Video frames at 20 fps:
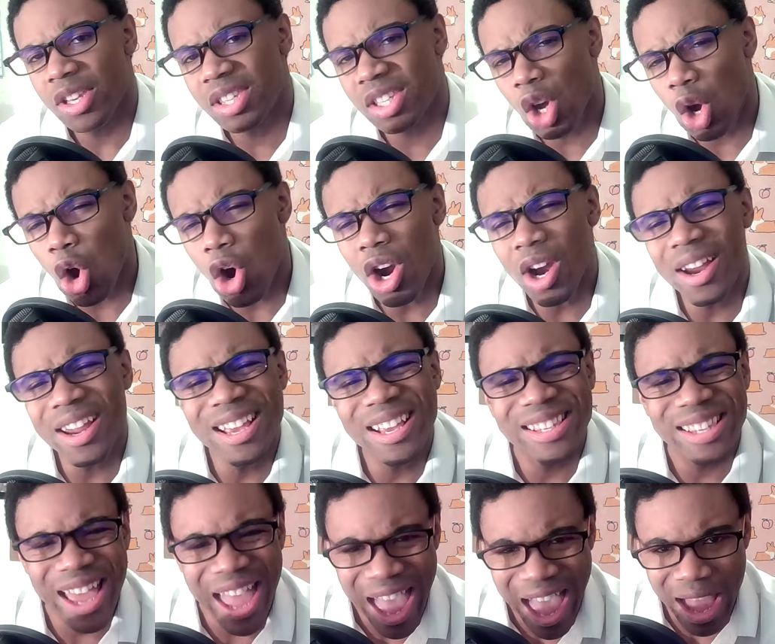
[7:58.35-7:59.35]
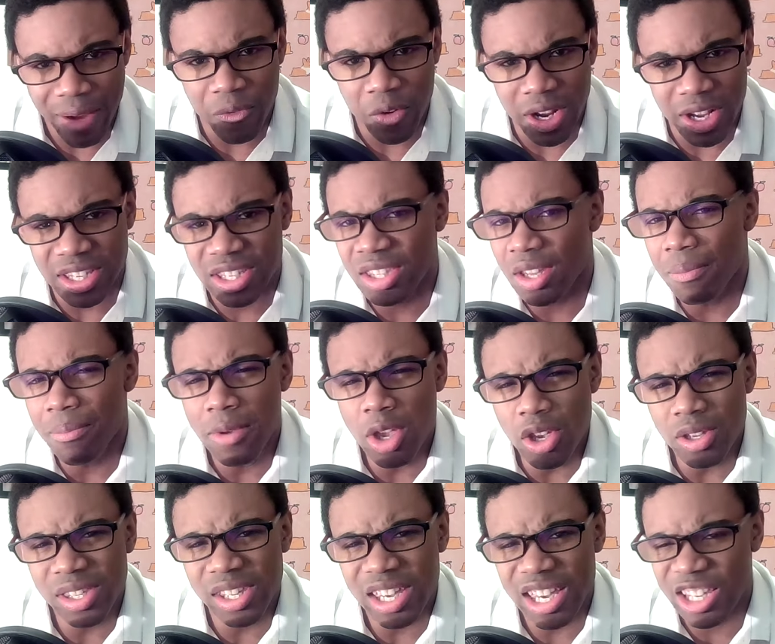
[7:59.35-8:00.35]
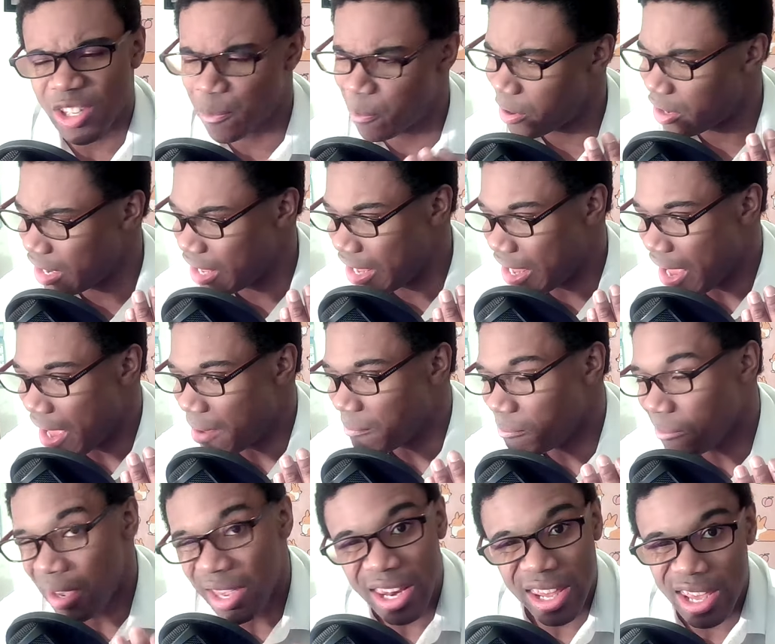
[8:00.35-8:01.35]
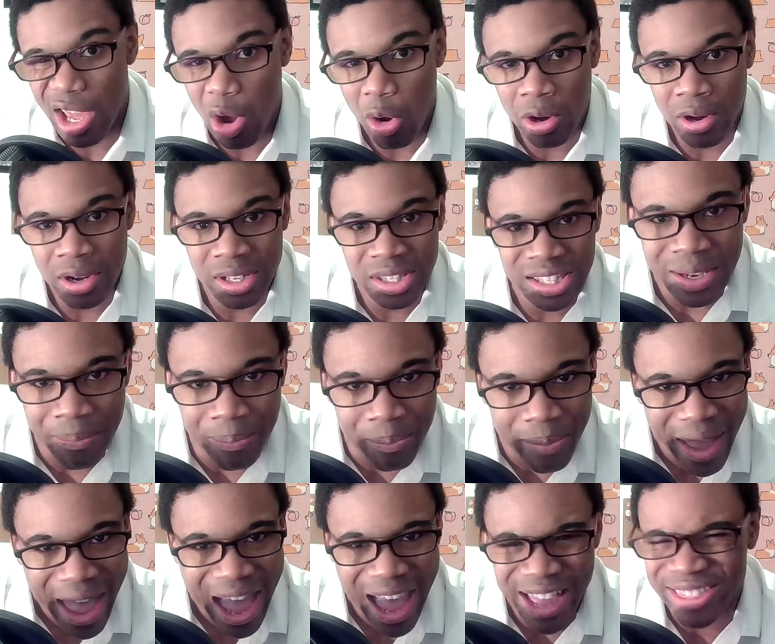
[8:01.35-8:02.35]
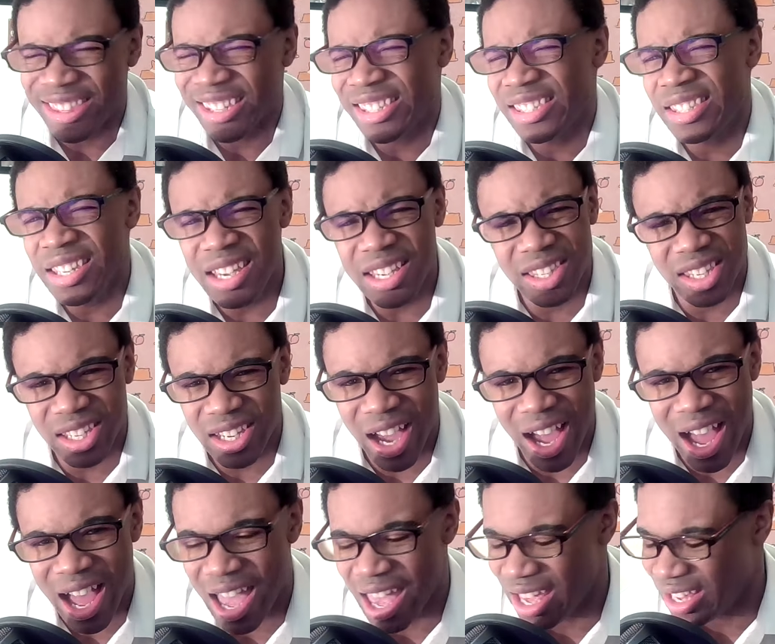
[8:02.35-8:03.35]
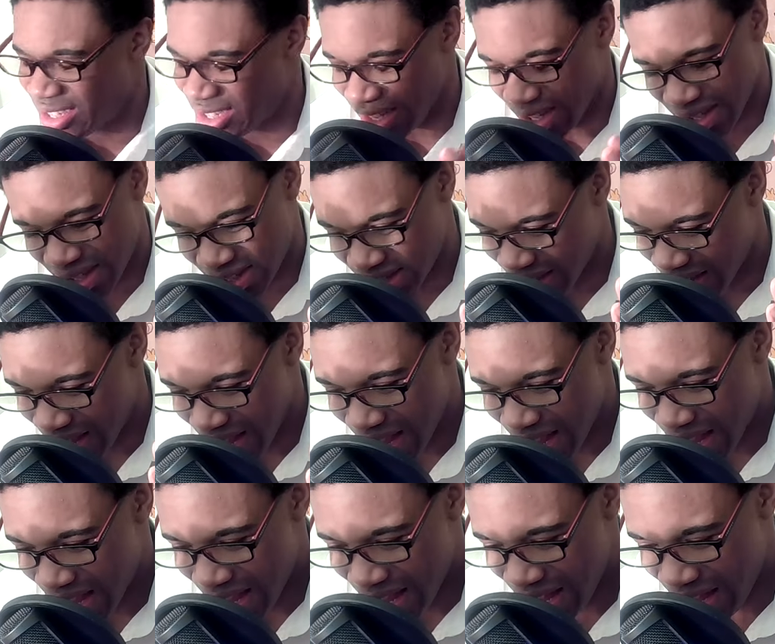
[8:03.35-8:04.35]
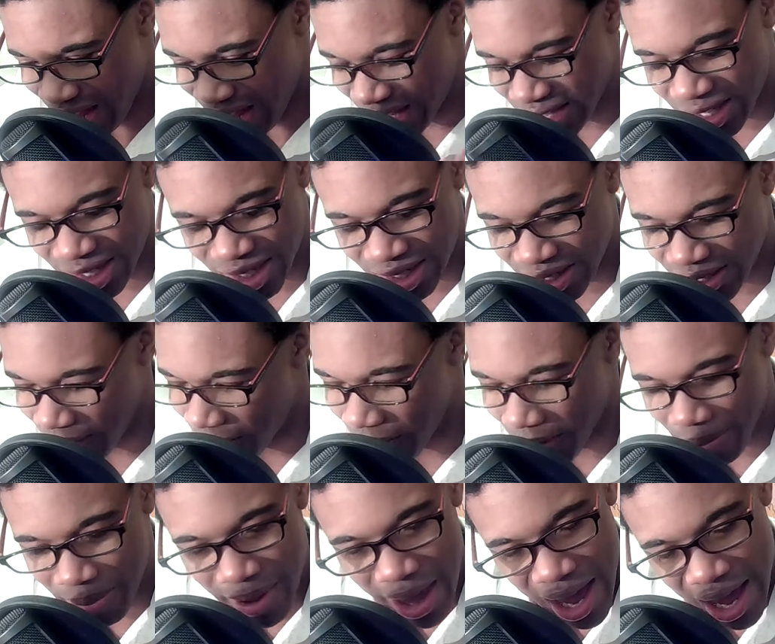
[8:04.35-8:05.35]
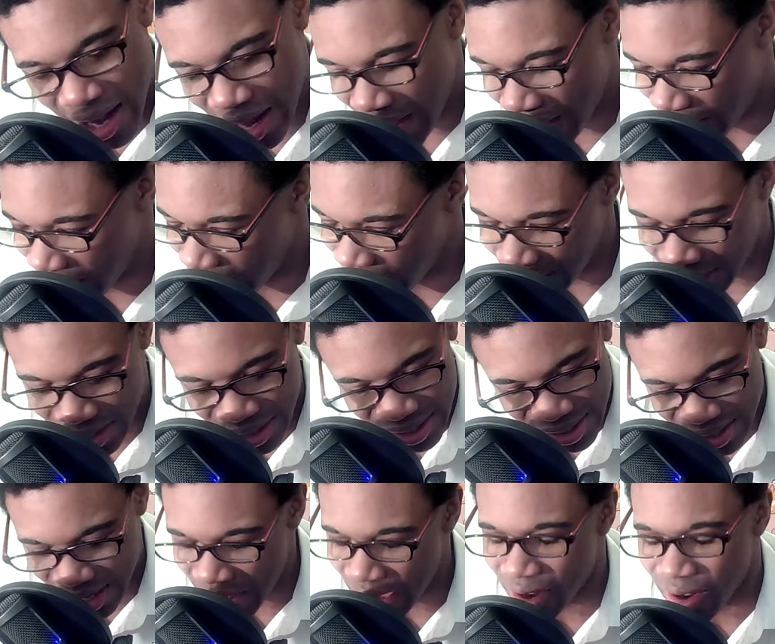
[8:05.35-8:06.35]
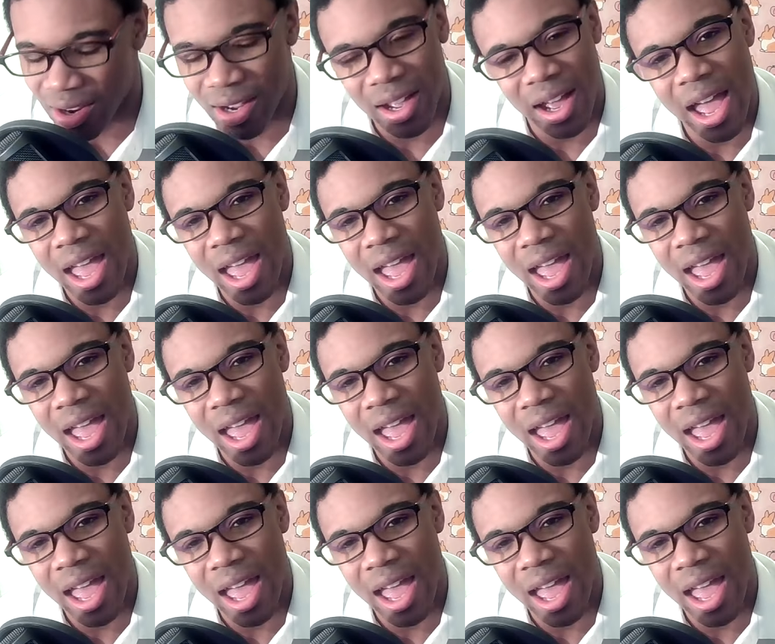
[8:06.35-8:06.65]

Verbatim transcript: score is average, the music is pretty mediocre bad, the C G I is just, it's so bad. I hate this era.